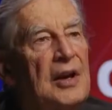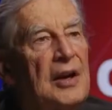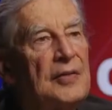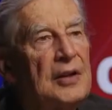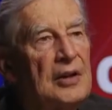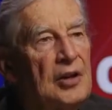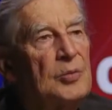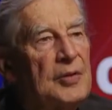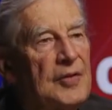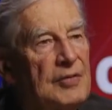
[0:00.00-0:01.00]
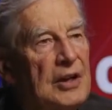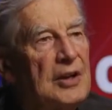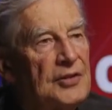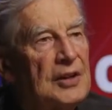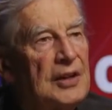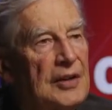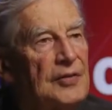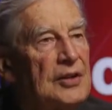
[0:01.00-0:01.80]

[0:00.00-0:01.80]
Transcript: and the hope of everlasting life.